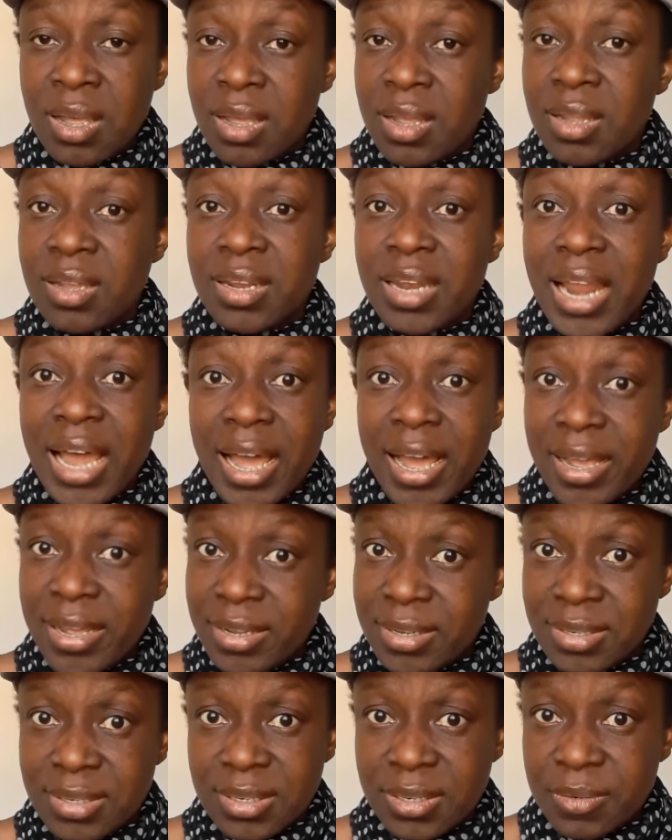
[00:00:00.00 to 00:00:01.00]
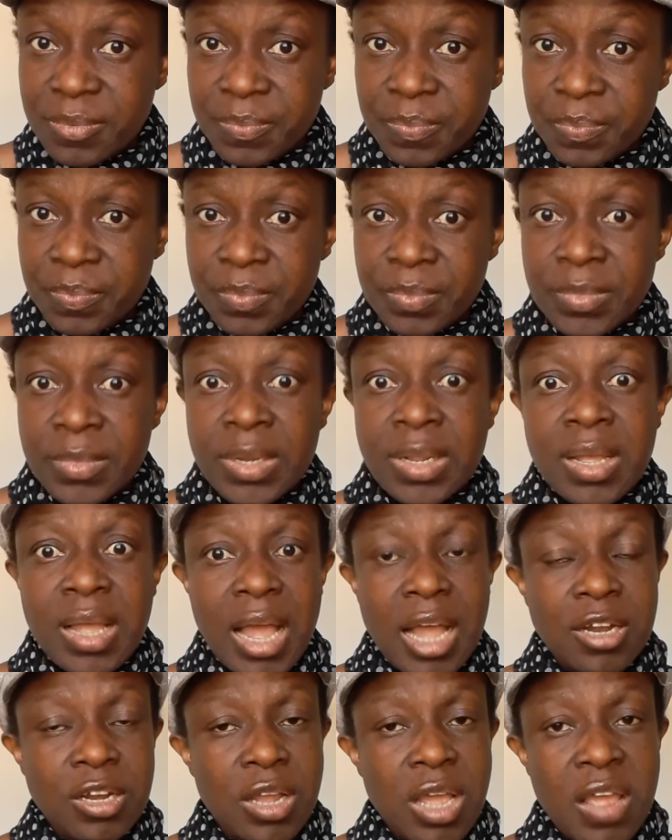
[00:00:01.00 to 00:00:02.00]
he lies,
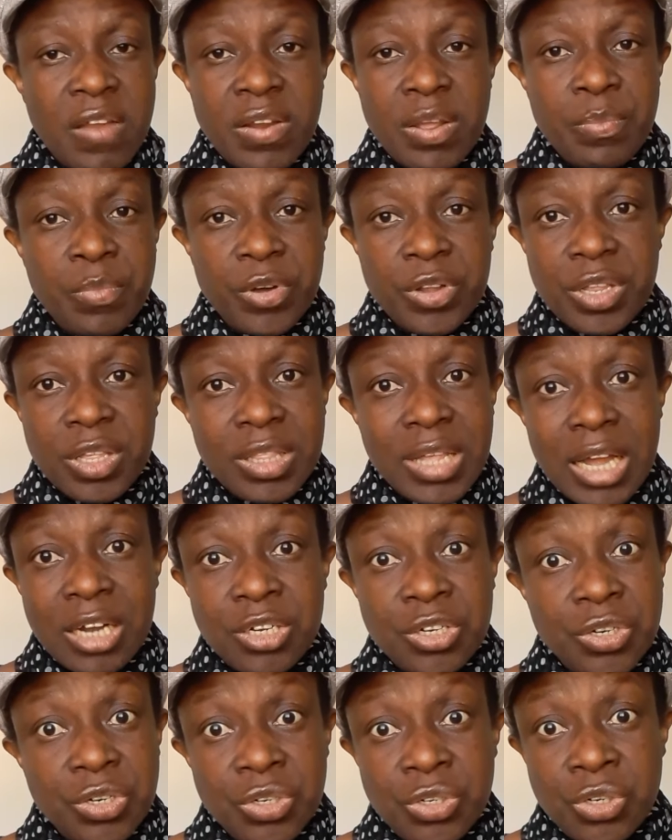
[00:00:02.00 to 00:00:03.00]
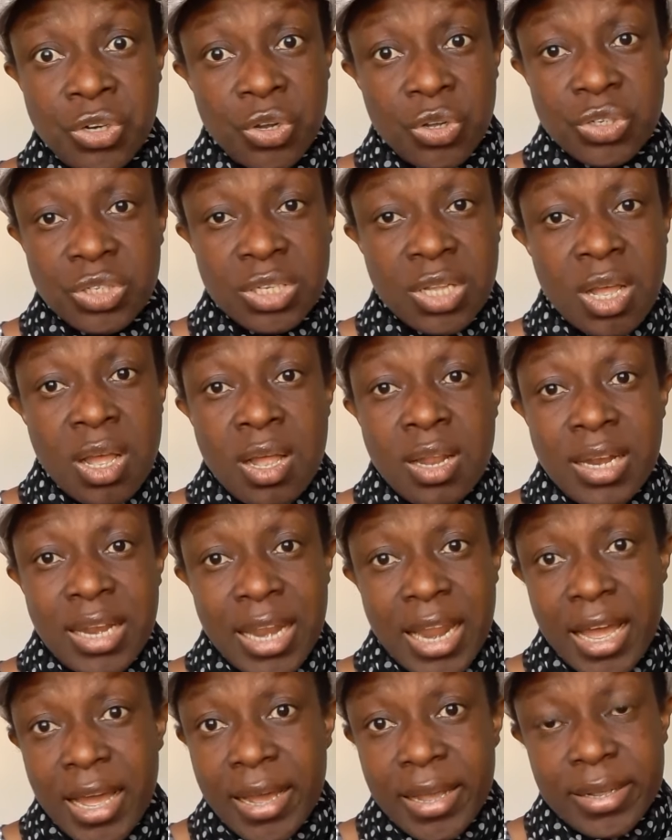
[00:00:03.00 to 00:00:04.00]
and anybody that does
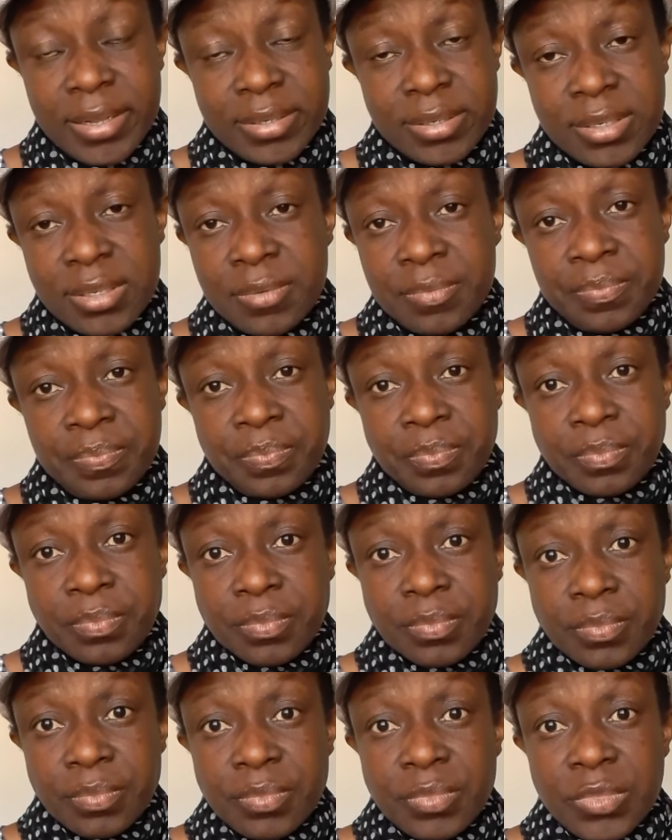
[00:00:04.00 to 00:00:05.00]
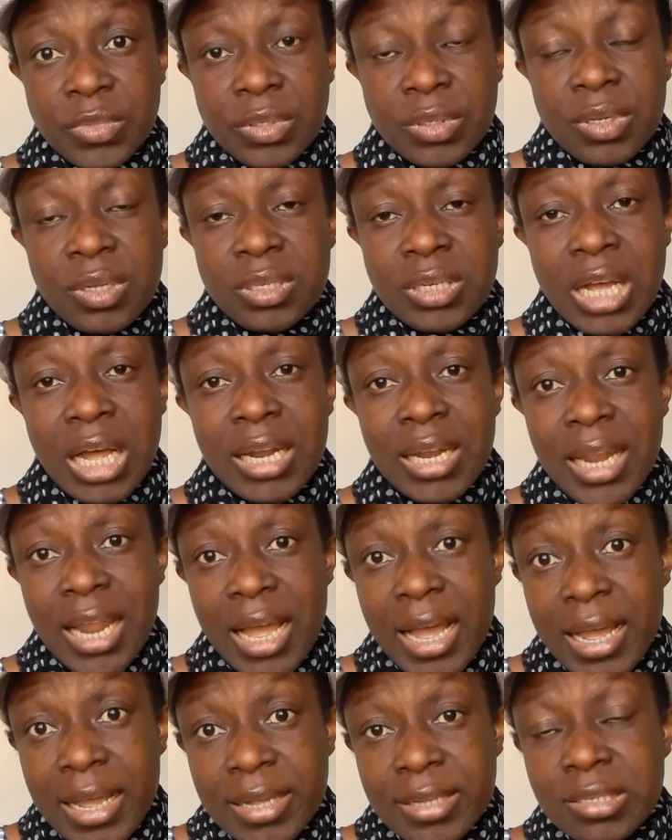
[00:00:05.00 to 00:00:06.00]
lies, that
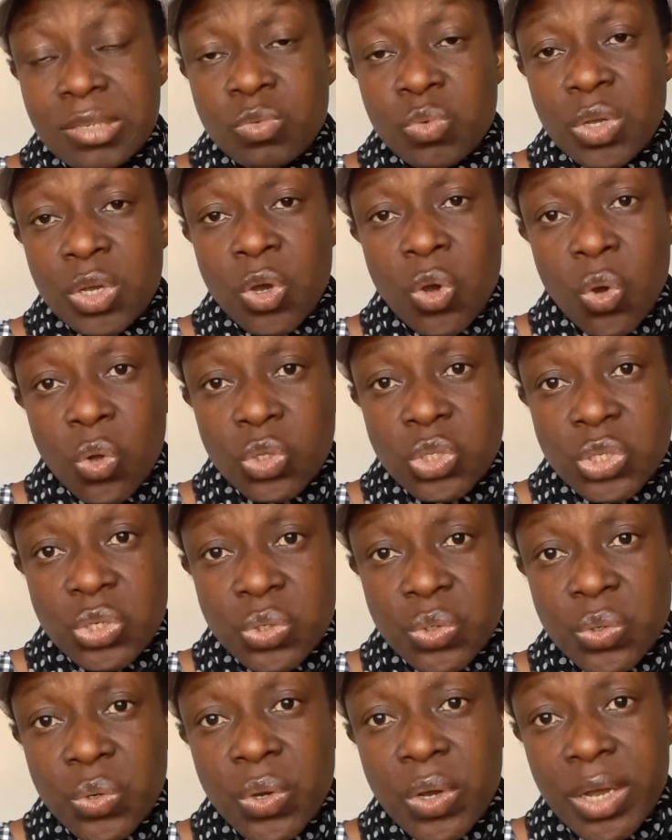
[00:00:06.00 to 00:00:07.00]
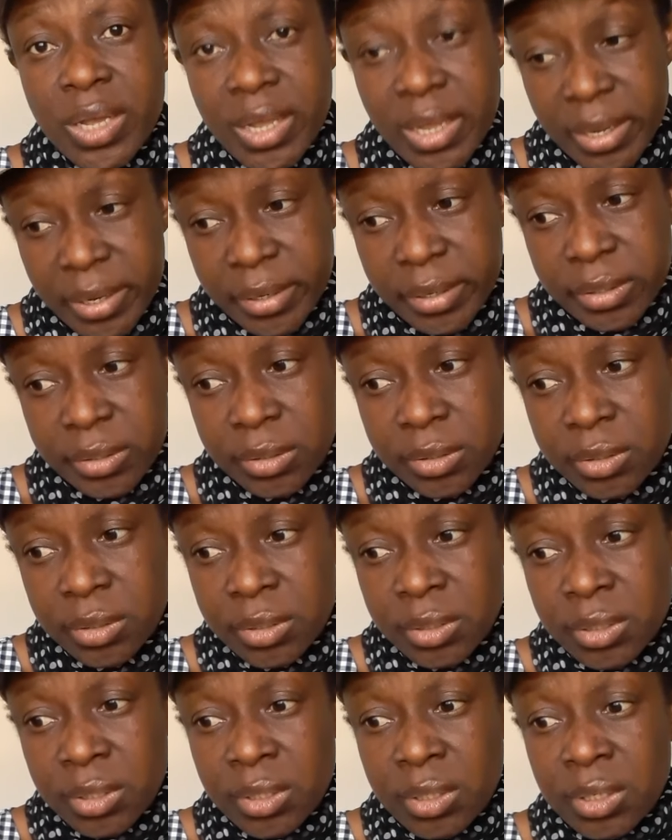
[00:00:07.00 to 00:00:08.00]
lies will go to hell.
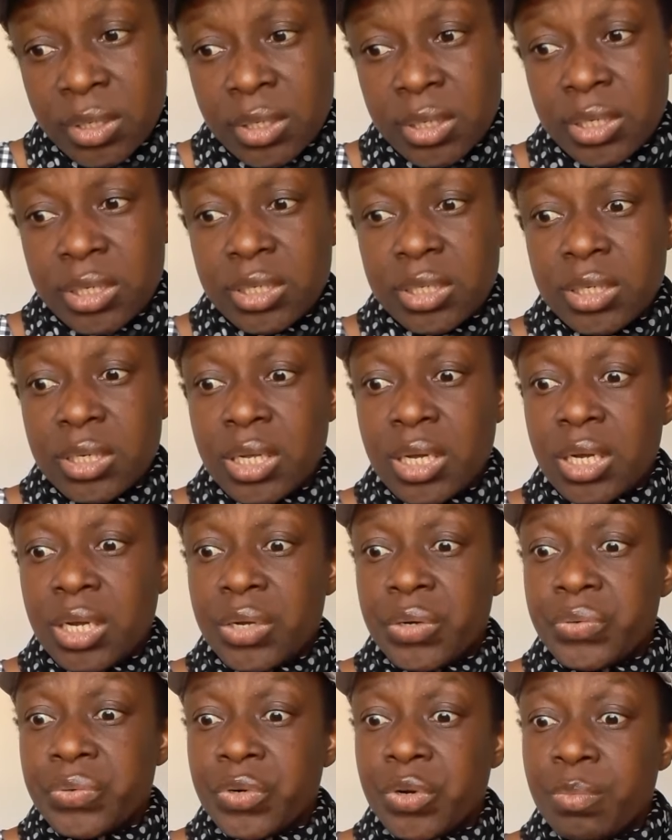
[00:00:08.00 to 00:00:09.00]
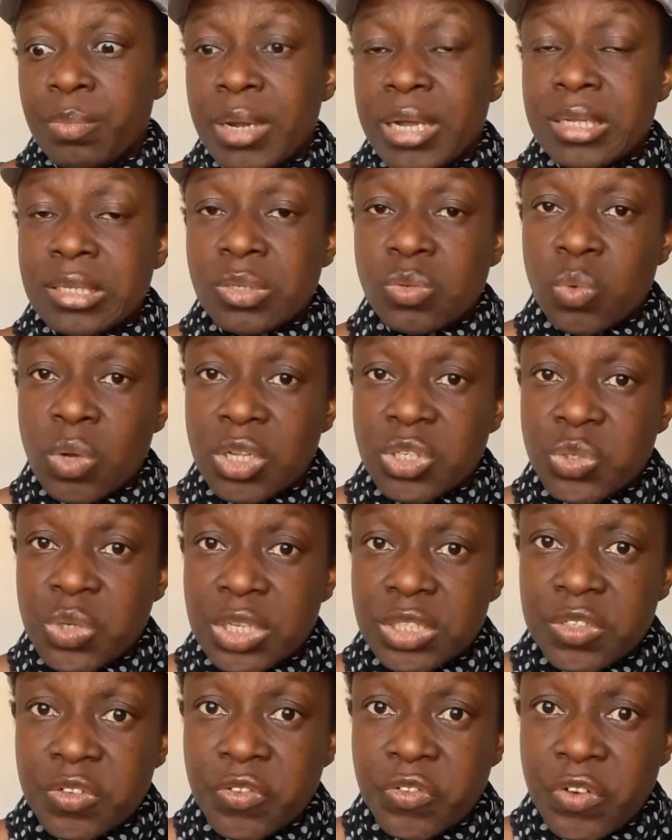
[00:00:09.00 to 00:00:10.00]
In uh, Romans
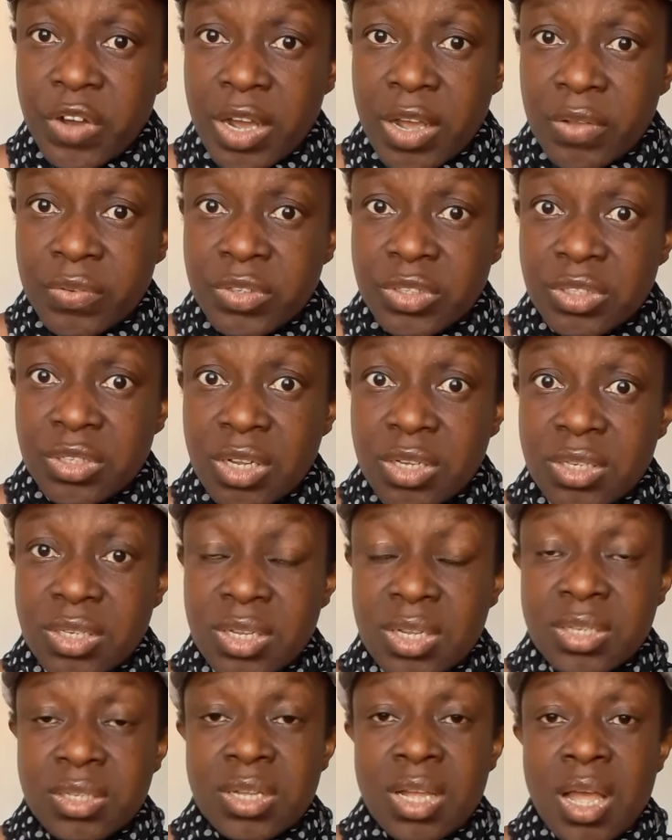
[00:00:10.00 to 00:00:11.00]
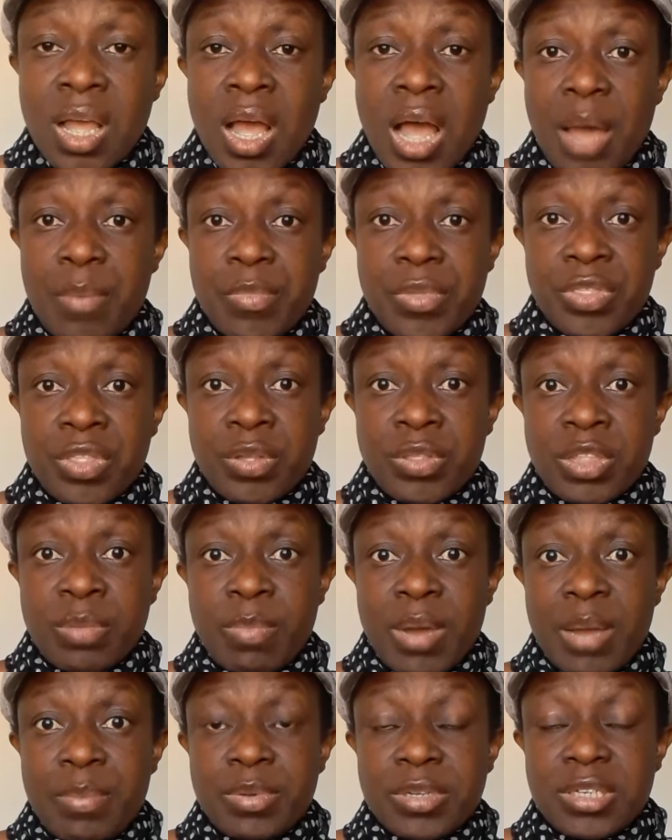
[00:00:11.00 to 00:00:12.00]
1.25, Jesus says, um, the, the
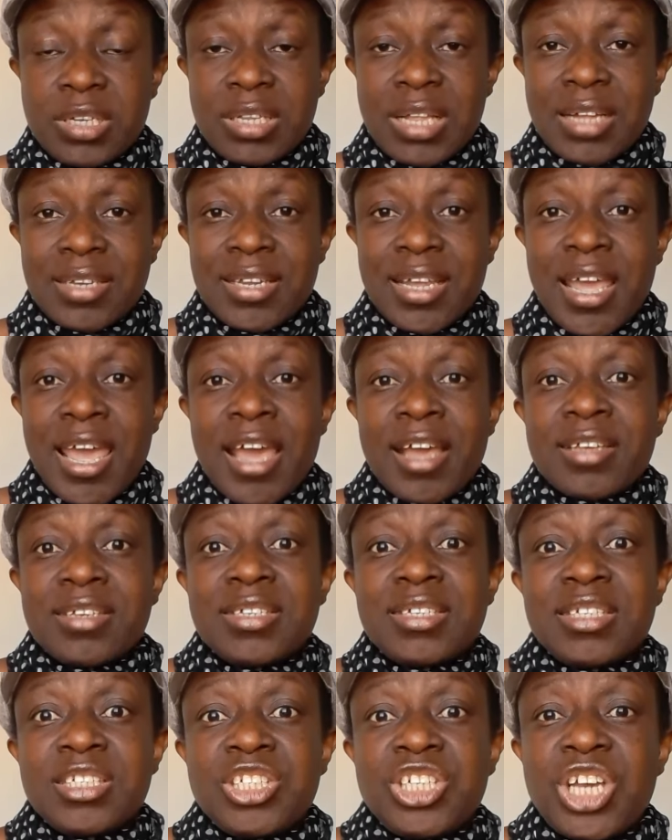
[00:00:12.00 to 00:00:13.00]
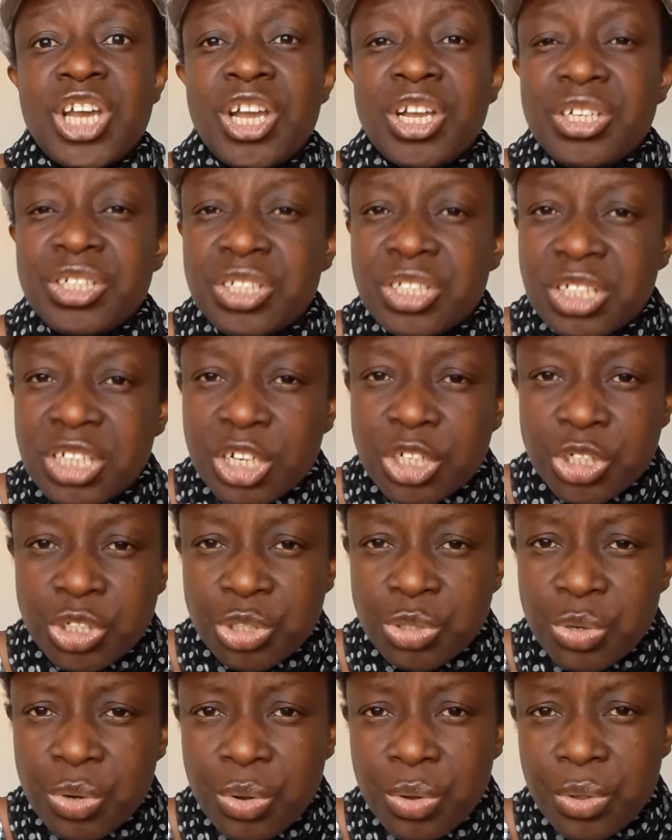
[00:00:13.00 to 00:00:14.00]
Bible says that they exchange the
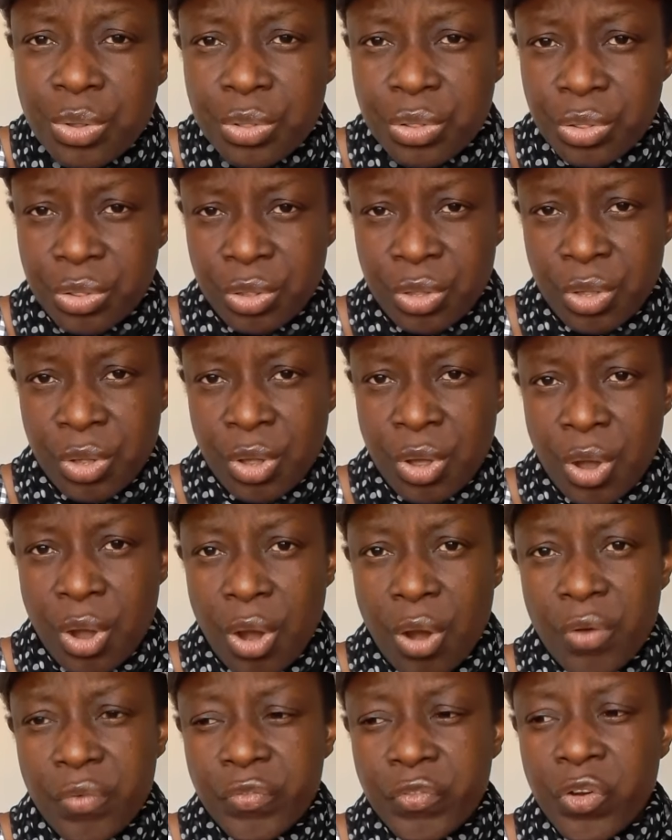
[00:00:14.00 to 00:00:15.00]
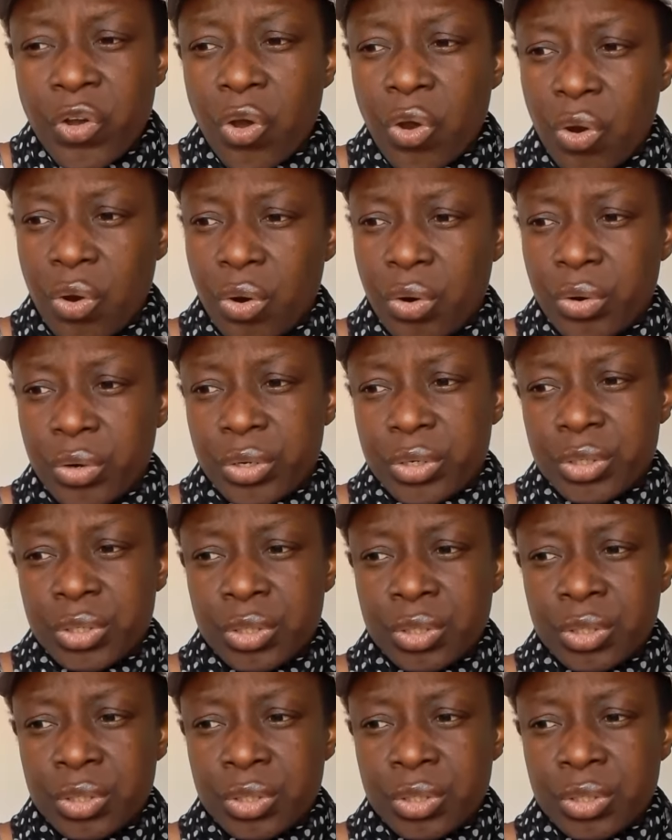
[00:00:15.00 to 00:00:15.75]
truth of God